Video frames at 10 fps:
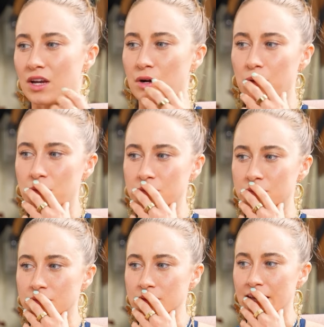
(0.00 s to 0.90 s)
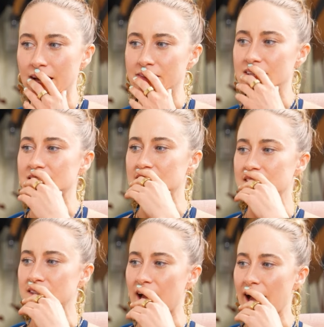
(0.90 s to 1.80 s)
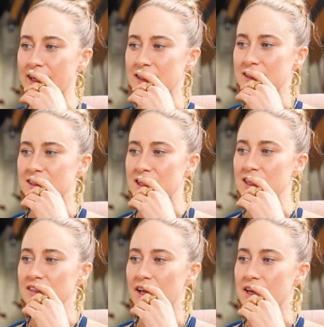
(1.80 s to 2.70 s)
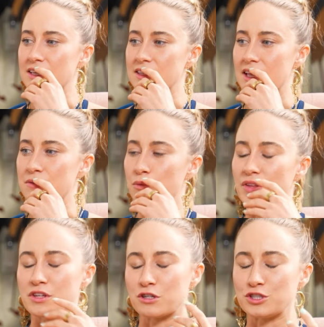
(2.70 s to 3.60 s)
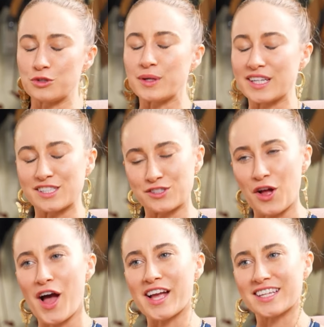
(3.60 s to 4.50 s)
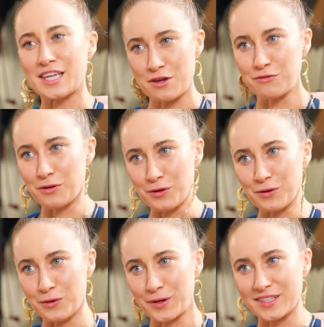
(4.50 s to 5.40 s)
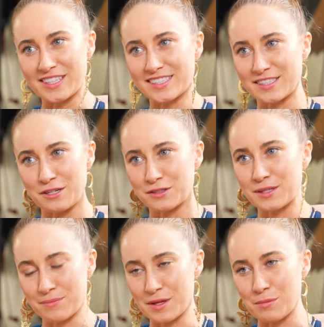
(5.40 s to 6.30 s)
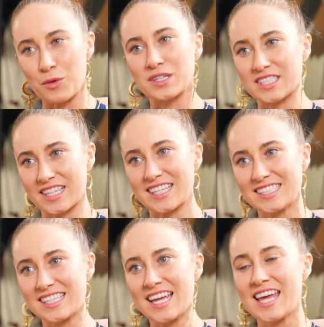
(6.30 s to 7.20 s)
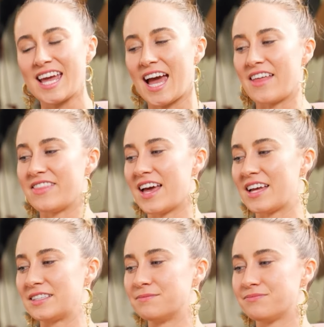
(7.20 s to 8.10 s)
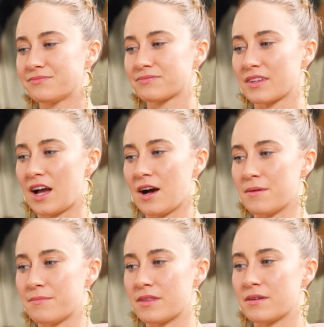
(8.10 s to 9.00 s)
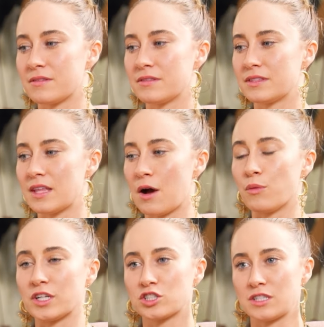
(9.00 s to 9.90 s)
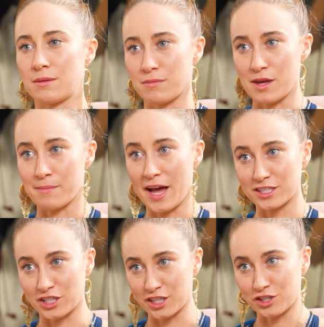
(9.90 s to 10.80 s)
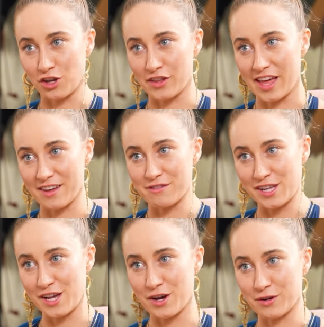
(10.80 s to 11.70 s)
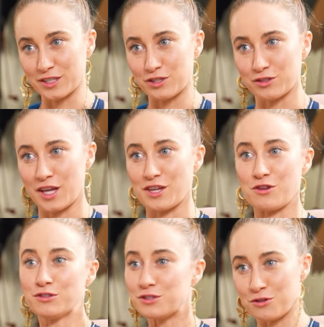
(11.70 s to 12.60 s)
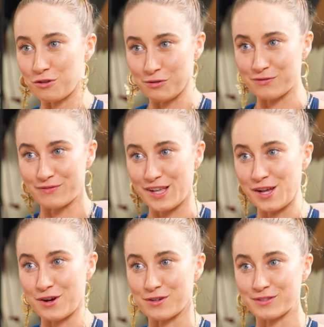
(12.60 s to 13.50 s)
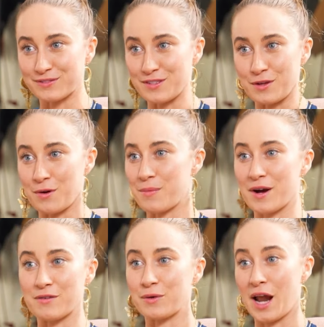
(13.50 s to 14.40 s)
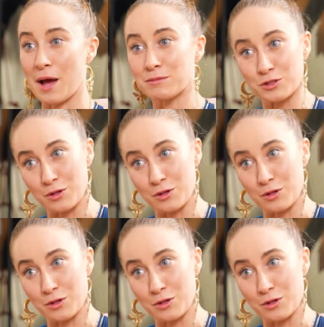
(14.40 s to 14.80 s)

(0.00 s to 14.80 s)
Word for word: oh, yeah, this is, I can see like that what they're doing is not evil or this there's something more to this. And then um, a witch named Mia Magic saw that video and she's like, you need to do a video, you know, about what I'm